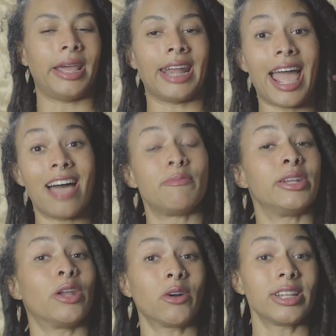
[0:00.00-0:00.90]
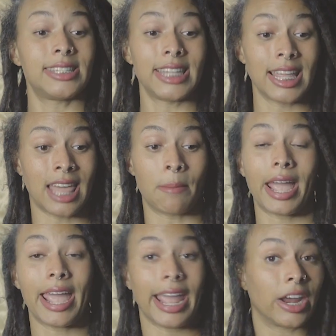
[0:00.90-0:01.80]
And I have been noticing that my
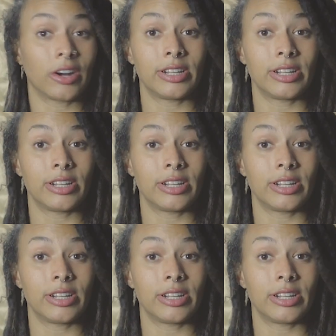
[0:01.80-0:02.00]
hair